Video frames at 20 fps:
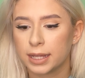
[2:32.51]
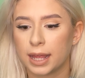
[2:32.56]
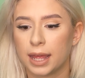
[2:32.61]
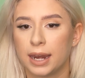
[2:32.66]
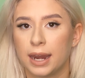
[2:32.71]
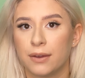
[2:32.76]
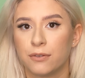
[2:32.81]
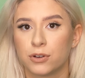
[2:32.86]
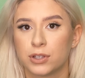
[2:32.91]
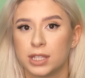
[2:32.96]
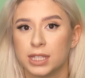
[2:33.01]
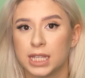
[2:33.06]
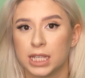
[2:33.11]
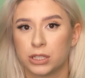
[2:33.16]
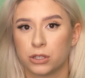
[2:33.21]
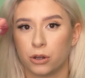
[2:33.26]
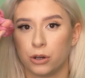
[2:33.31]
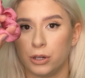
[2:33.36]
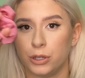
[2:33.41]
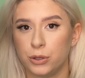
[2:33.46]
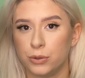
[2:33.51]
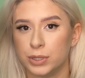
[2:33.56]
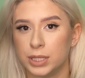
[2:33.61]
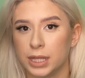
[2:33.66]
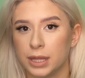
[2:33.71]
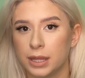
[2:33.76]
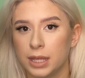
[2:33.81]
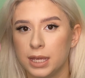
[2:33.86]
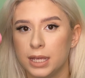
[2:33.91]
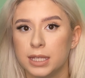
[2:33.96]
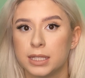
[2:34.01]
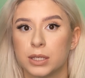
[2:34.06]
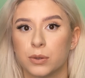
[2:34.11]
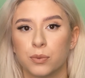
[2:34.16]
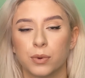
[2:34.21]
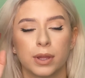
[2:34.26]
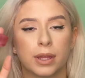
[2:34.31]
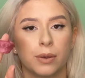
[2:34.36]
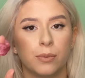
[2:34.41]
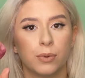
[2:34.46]
And ever since I started using these, it
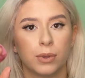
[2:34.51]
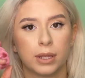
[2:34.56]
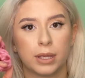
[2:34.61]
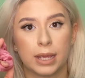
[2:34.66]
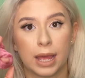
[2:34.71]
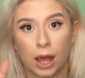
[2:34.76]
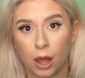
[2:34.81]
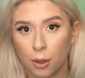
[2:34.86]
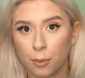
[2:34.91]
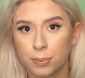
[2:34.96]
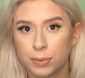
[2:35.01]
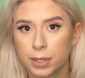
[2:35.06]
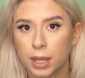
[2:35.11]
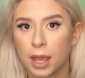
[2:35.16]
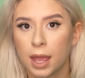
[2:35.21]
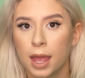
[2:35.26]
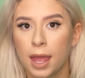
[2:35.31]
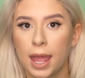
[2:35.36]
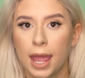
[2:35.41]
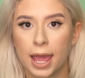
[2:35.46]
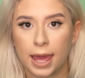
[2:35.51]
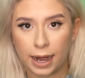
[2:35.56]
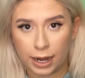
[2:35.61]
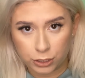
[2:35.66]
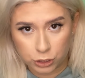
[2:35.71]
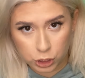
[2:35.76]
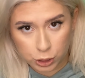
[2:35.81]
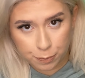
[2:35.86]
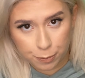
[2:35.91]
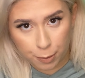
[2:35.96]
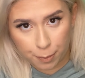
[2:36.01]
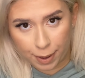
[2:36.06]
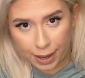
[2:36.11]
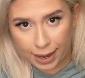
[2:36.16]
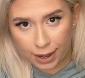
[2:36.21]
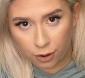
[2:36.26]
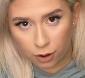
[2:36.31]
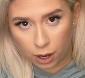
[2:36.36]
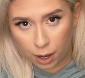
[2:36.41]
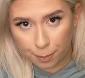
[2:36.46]
really helped. And I just put my
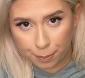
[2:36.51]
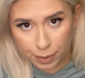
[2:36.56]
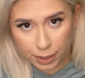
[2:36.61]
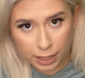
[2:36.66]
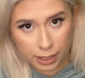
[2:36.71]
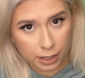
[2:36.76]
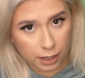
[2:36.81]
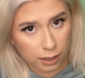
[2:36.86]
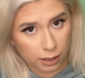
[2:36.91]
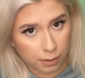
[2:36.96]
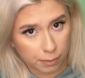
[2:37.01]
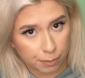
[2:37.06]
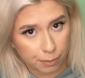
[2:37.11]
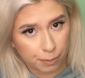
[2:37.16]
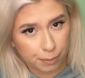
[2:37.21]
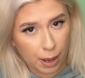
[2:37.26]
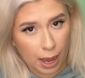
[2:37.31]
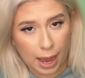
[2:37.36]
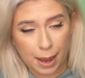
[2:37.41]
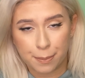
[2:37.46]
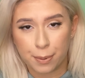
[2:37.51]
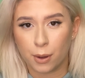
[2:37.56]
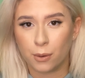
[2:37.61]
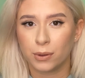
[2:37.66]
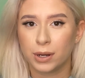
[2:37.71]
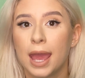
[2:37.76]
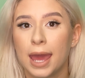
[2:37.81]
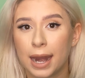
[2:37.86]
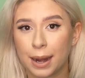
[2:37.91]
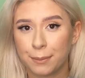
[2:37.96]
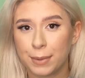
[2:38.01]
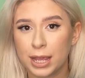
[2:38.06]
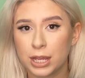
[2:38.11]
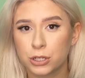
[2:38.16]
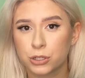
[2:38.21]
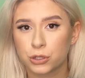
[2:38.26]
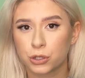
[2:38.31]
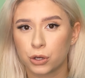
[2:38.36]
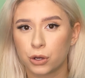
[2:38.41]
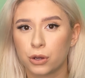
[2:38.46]
hair up in a high pony, and I make
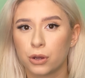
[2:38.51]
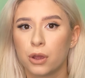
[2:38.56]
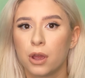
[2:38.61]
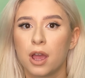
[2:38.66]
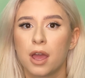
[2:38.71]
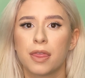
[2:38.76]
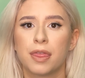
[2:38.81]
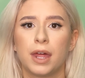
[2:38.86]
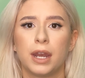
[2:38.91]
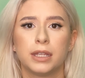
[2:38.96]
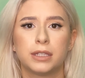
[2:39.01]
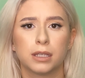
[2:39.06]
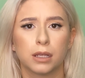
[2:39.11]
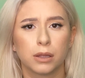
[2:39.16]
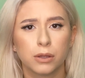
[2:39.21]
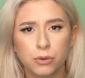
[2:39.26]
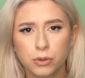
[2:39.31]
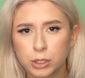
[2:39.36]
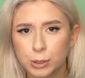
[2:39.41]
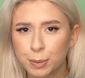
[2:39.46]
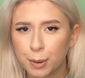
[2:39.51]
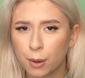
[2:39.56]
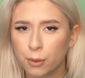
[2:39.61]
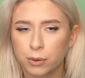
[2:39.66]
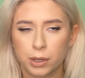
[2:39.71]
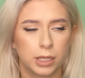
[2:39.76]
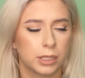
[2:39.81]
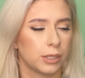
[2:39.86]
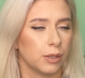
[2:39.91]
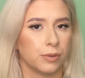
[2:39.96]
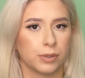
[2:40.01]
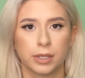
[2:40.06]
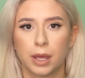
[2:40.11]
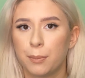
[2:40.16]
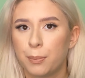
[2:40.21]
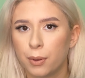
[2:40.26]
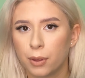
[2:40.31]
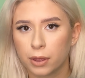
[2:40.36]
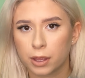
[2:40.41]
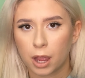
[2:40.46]
sure that it's a loose pony, so it's not
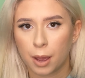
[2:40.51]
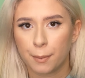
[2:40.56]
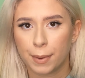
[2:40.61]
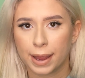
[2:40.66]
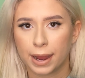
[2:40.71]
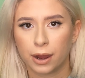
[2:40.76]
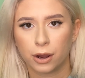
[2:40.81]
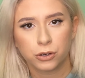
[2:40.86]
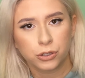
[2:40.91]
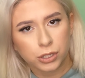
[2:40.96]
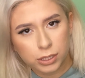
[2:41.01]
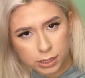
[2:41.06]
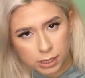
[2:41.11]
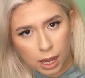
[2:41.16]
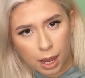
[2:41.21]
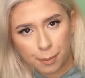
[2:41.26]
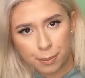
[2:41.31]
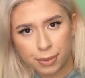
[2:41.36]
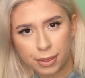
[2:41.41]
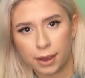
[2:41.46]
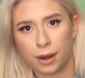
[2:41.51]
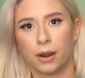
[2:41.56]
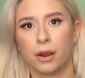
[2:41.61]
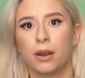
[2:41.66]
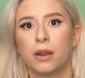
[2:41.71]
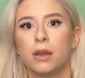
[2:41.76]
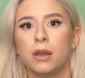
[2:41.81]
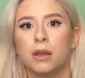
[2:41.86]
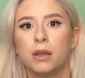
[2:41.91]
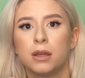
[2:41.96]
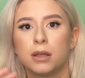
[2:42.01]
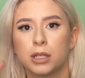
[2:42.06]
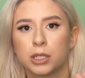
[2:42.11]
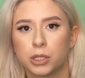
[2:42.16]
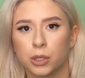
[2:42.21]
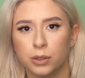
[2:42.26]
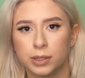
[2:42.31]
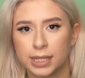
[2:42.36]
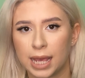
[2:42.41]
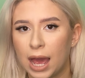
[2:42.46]
pulling on my hair, just up there, so
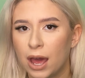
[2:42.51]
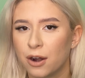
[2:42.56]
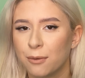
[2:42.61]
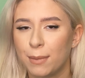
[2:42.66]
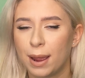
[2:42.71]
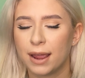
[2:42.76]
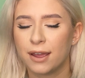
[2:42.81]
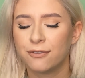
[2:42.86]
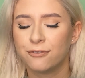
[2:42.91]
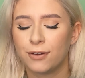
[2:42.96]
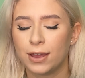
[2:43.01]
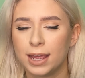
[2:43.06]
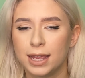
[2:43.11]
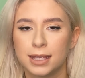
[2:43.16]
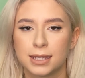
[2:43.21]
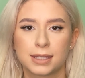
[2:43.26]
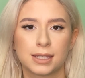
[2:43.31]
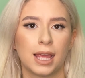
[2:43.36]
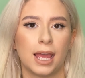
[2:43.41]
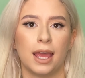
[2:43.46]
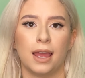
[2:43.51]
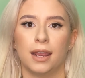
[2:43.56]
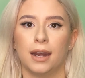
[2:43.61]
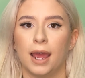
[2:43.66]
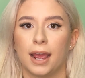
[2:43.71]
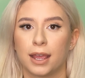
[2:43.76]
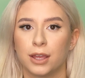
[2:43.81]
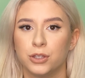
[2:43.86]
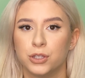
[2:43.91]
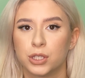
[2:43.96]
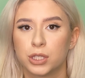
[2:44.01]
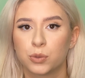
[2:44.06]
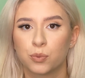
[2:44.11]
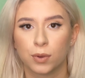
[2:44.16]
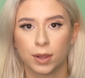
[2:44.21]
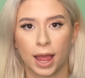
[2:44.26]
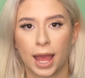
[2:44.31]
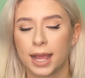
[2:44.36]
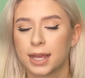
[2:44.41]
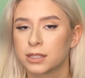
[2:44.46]
it's out of my face, and I can just
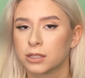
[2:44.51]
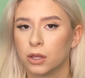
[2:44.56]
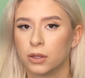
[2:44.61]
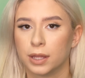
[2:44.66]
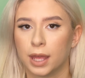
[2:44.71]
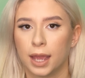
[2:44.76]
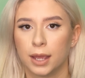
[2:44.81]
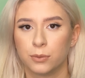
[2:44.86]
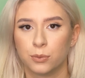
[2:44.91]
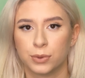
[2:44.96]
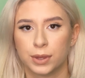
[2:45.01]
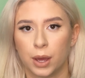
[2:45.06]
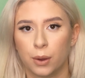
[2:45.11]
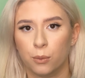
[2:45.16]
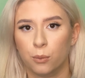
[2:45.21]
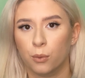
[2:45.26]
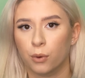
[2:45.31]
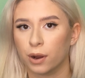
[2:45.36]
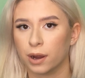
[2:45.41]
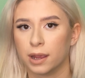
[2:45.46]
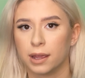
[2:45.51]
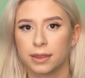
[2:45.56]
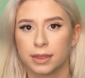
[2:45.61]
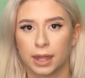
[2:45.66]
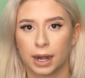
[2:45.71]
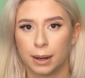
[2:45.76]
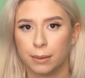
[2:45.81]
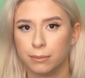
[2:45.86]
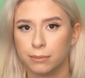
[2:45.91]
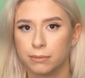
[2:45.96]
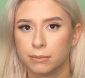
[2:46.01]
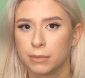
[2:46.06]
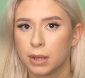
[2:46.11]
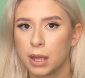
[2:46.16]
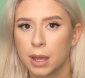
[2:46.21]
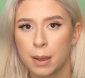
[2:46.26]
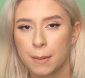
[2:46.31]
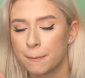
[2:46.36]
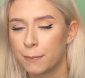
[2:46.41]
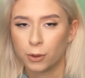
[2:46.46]
relax all night without worrying that I'm
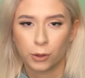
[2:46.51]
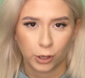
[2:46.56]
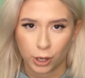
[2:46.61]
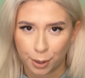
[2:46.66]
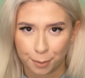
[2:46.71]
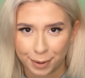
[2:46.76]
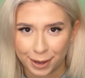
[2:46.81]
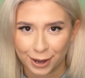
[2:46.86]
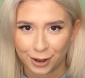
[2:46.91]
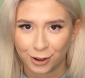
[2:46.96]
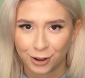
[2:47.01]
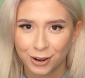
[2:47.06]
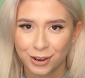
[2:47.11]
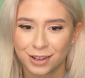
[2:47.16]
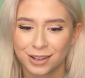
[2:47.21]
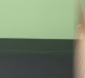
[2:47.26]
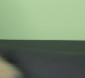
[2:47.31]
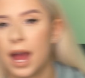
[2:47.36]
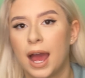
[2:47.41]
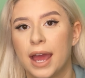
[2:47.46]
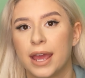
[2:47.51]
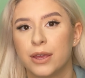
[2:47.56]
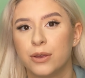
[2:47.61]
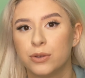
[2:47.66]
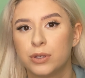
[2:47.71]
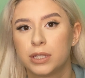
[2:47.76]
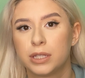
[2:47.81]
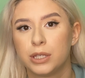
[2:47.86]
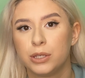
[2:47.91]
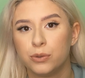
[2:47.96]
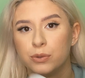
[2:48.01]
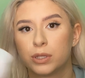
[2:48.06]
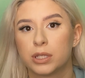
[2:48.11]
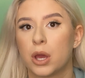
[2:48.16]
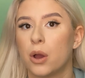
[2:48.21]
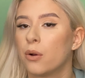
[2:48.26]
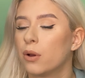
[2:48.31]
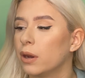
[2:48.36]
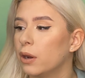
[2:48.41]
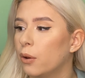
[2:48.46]
pulling on my hair. I used to use
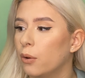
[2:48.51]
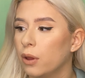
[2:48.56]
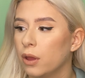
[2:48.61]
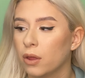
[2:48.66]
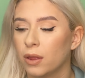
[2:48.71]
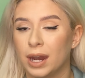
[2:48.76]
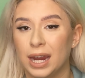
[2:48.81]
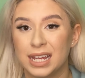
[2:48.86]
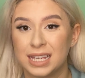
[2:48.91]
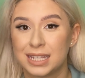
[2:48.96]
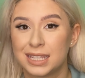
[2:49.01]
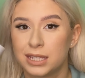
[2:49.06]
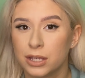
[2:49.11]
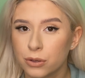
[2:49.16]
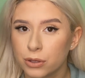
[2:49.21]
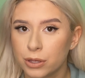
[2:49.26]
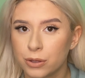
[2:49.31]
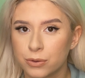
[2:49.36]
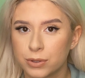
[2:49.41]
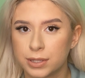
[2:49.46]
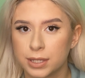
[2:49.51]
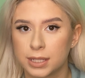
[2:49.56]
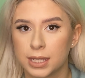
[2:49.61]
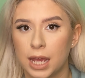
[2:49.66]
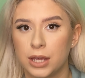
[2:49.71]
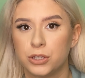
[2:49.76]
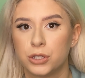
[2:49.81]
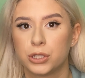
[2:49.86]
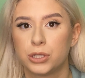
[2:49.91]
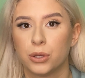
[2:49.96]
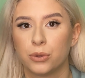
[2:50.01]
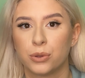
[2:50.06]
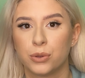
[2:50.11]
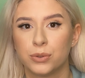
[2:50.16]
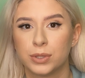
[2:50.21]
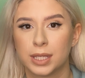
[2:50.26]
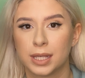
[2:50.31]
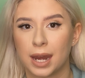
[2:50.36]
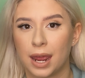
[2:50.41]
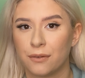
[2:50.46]
coconut oil, and I still use this. I just don't
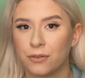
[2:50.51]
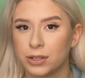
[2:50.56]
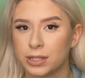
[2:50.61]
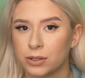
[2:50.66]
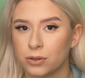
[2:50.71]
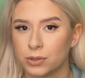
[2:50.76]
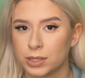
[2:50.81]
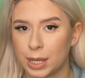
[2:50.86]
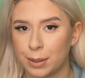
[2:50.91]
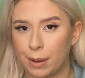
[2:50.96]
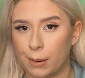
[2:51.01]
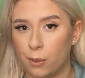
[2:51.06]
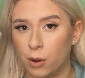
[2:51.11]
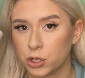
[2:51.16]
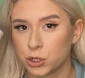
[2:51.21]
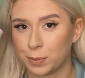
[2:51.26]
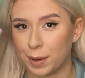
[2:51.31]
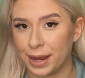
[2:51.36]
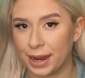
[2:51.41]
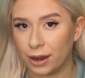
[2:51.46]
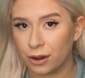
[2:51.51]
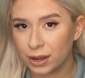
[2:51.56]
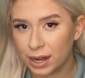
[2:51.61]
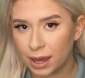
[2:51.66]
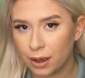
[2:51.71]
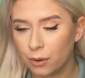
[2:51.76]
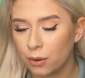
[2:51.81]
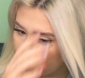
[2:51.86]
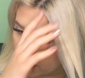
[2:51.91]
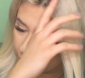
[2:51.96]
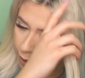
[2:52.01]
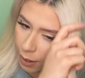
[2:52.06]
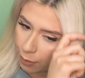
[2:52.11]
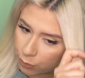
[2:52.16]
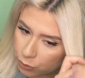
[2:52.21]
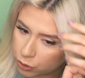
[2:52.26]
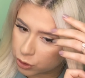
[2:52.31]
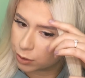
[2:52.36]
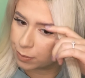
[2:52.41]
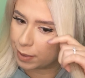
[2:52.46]
use it every single time I wash my hair now. And I would
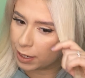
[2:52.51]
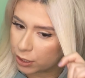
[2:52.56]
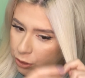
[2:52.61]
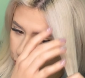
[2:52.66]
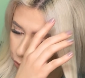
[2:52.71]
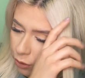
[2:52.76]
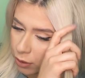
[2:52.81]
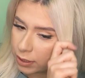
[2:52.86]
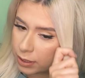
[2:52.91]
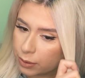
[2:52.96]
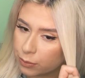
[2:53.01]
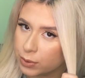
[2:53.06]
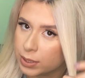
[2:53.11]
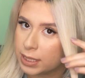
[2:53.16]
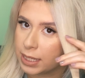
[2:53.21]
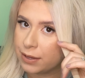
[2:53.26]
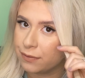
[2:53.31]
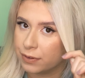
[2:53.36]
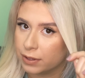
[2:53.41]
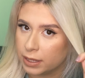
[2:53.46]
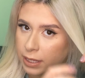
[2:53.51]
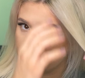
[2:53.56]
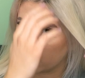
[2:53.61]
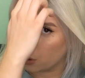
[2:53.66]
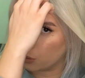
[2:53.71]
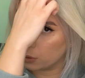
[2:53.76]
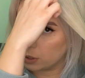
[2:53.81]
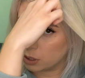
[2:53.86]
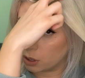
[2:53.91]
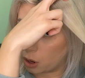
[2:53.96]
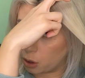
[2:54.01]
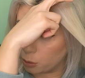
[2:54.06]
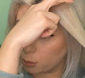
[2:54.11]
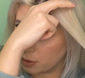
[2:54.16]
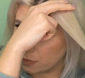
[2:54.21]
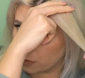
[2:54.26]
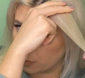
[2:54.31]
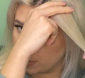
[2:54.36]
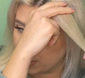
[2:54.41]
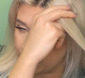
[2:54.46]
just make sure it was evenly coated all the way
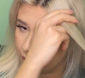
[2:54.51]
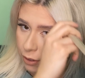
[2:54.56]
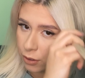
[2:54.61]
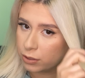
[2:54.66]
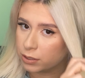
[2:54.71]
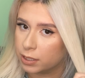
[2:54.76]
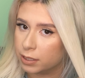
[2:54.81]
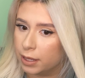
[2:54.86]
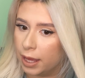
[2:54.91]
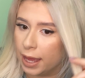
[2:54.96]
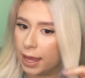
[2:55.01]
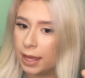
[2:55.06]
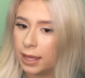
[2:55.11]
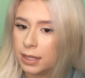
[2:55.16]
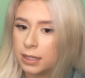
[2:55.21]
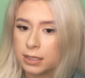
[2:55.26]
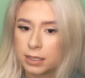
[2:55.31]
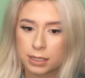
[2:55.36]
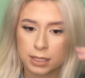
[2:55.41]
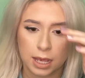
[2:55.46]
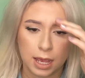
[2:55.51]
from here to the ends.